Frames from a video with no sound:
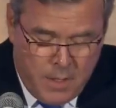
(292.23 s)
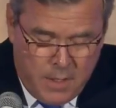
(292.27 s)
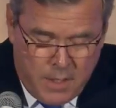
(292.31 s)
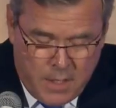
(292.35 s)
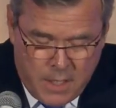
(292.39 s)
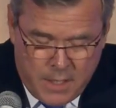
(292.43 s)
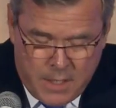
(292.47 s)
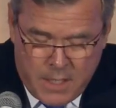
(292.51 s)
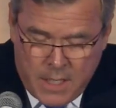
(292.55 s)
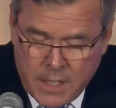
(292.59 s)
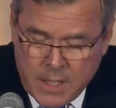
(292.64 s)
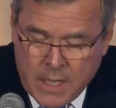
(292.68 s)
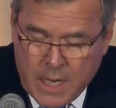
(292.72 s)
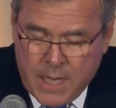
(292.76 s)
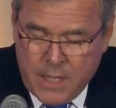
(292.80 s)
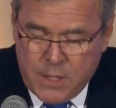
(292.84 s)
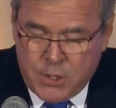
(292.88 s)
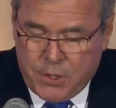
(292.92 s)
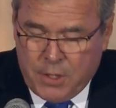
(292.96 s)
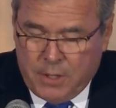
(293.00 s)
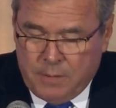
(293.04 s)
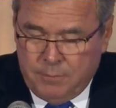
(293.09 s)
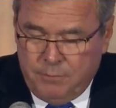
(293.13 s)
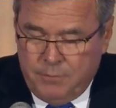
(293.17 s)

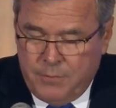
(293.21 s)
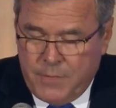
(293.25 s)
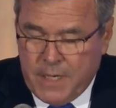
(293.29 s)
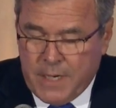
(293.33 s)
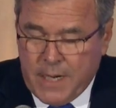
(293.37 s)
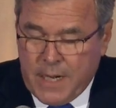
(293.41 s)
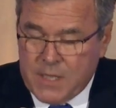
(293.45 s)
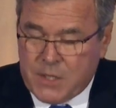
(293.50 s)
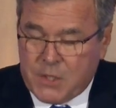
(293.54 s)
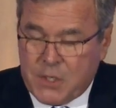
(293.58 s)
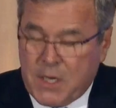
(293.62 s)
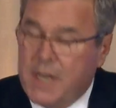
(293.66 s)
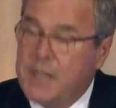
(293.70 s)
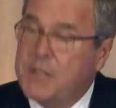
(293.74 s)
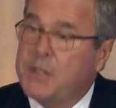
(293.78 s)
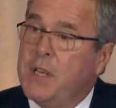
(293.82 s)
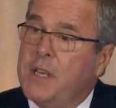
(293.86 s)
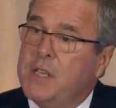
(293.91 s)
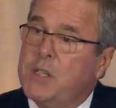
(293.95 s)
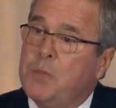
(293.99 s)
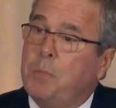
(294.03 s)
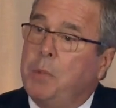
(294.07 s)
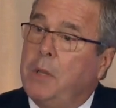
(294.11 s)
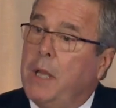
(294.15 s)
The United States
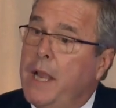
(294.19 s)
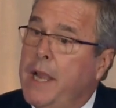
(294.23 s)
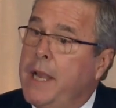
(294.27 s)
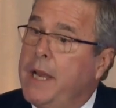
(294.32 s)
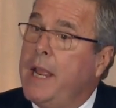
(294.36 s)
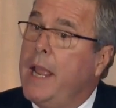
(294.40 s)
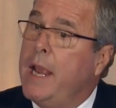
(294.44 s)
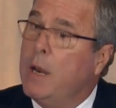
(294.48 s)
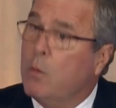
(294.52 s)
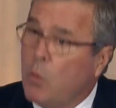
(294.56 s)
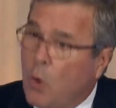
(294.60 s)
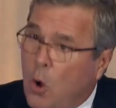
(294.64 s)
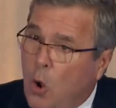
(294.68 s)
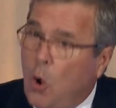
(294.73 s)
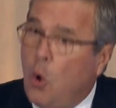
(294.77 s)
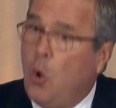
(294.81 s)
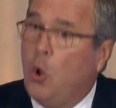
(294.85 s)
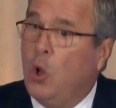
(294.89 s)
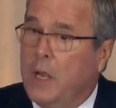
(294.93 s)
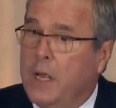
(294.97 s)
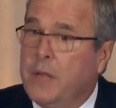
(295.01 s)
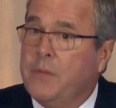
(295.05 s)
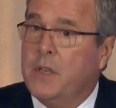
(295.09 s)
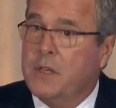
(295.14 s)
has played a
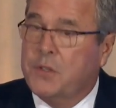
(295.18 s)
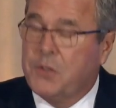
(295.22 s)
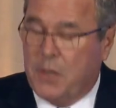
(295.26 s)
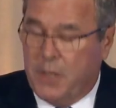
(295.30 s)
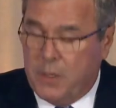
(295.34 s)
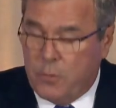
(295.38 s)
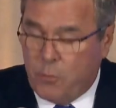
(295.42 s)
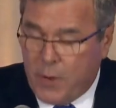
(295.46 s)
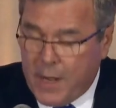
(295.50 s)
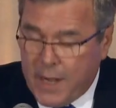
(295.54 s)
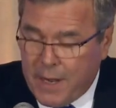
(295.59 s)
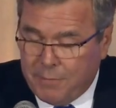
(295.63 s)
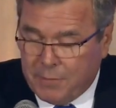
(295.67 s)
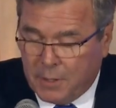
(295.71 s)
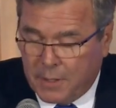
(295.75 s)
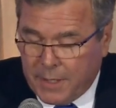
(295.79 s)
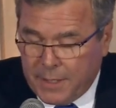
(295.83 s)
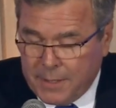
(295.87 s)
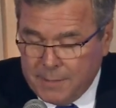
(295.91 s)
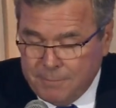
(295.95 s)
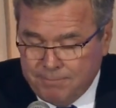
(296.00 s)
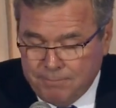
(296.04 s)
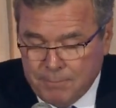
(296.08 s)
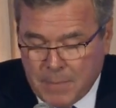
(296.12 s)
role in this
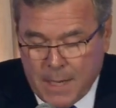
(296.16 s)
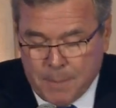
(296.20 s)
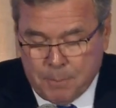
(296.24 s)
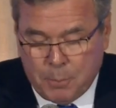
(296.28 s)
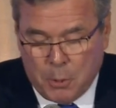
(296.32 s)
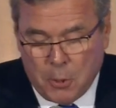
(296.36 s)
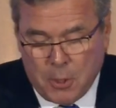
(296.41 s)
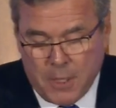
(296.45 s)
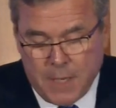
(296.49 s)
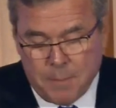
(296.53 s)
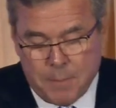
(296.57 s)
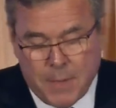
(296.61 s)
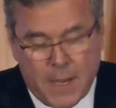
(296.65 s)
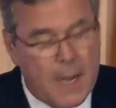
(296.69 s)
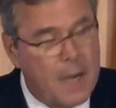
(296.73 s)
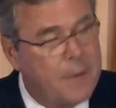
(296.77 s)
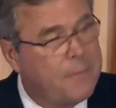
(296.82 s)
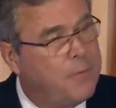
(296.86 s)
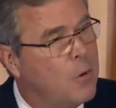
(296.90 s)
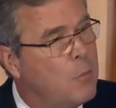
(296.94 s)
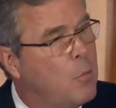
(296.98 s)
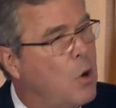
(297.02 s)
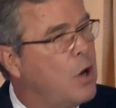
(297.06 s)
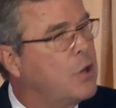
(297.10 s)
unraveling by pulling back
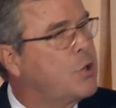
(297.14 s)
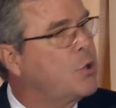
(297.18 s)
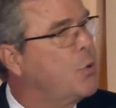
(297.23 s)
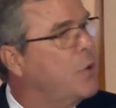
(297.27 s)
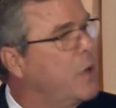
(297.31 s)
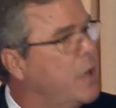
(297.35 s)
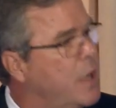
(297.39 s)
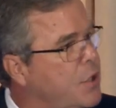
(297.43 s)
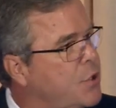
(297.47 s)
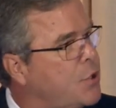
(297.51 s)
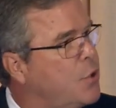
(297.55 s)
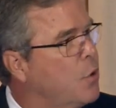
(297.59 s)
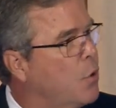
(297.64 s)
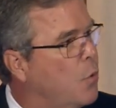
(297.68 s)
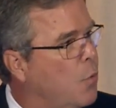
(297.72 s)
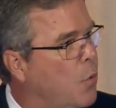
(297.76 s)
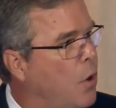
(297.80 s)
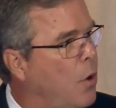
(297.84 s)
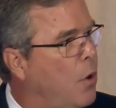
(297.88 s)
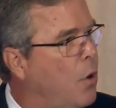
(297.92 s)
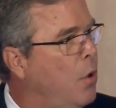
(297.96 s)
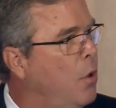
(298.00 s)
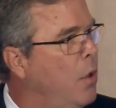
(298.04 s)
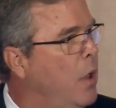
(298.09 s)
from our traditional
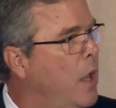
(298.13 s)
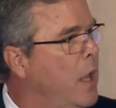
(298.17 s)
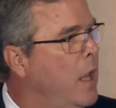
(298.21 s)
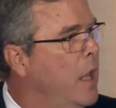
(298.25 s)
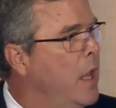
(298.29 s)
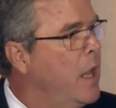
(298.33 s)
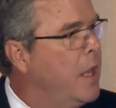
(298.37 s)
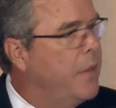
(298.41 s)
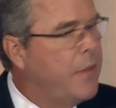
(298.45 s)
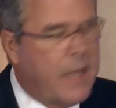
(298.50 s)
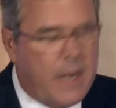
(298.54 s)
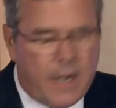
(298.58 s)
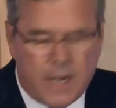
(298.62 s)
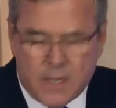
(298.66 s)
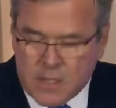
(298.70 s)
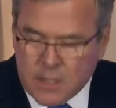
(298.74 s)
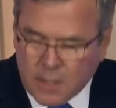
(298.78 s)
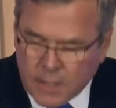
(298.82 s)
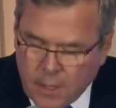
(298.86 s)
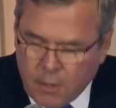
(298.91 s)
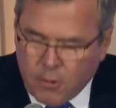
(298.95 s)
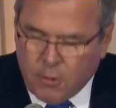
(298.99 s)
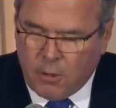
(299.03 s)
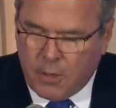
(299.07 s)
role that has
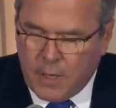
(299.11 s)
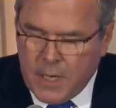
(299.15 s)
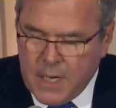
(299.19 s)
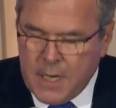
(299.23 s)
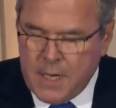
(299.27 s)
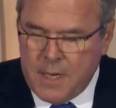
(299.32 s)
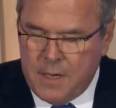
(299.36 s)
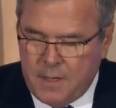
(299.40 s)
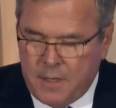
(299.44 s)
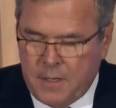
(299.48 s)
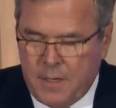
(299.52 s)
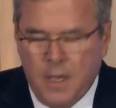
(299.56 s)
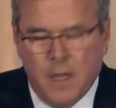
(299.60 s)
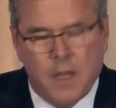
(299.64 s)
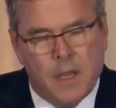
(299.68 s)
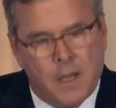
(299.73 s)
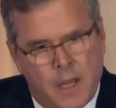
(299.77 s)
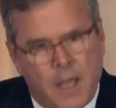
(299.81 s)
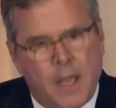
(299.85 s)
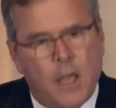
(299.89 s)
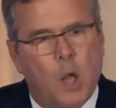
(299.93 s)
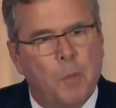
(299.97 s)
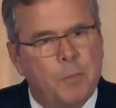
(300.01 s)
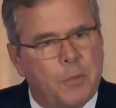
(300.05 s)
literally
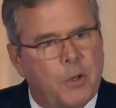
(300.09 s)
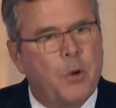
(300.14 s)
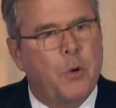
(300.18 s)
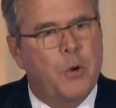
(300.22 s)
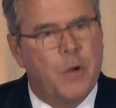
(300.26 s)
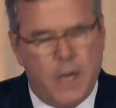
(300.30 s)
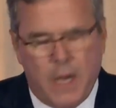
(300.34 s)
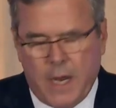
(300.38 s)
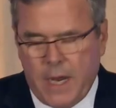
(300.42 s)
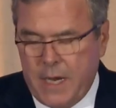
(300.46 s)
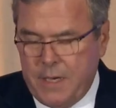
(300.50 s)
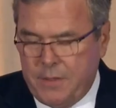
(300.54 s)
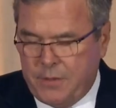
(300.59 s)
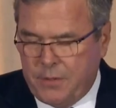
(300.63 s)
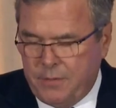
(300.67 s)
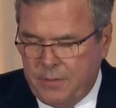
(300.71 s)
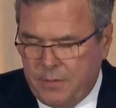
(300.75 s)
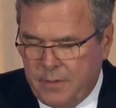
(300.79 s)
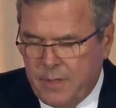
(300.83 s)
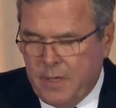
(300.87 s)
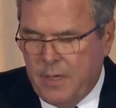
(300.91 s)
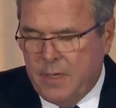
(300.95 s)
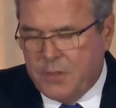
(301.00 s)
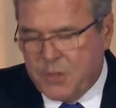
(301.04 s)
helped create
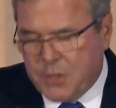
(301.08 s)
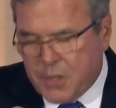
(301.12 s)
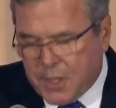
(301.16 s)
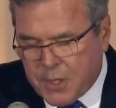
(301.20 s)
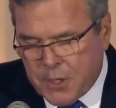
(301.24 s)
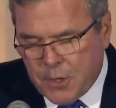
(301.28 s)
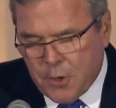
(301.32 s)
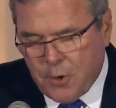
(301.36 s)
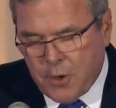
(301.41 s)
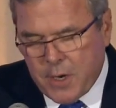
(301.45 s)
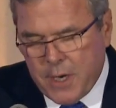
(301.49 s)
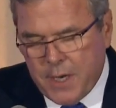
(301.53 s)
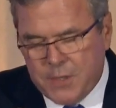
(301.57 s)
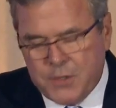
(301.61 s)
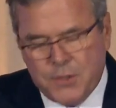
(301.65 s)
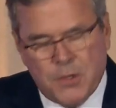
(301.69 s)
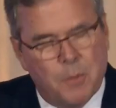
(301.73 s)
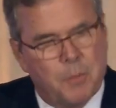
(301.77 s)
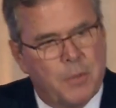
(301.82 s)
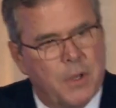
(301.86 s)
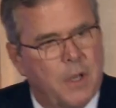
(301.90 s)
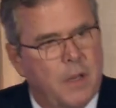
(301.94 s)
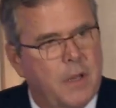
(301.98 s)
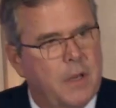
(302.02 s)
security and
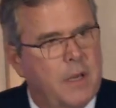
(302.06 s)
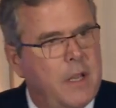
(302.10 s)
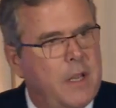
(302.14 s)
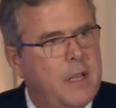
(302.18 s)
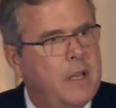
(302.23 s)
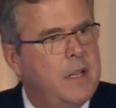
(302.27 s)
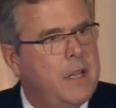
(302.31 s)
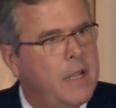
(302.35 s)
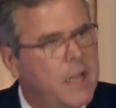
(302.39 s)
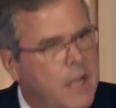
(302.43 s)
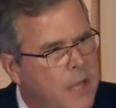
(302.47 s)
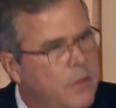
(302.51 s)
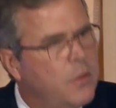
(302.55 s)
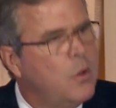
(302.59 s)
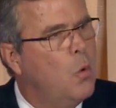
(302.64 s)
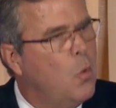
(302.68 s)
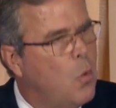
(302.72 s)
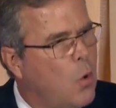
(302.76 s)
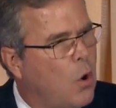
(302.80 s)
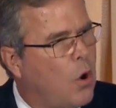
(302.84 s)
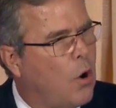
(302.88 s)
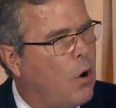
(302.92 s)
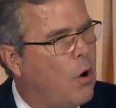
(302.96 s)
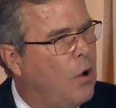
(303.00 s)
stability in the
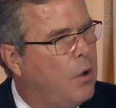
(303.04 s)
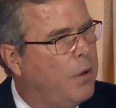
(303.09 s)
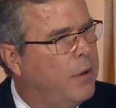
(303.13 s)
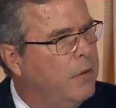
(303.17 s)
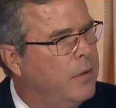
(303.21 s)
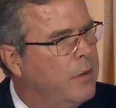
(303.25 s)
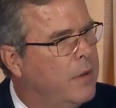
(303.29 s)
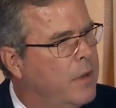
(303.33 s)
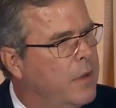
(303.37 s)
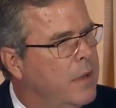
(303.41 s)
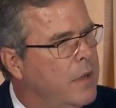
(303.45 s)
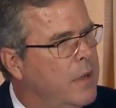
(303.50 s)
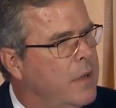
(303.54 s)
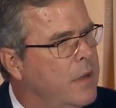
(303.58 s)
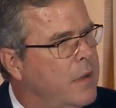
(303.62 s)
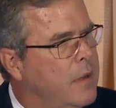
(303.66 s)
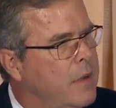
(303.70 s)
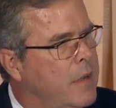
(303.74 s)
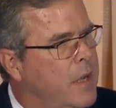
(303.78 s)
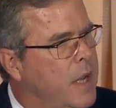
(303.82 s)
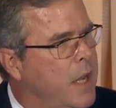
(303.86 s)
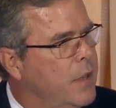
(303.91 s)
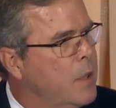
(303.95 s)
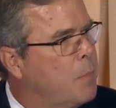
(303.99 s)
world
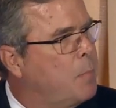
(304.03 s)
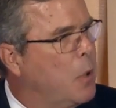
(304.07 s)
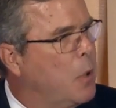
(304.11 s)
in the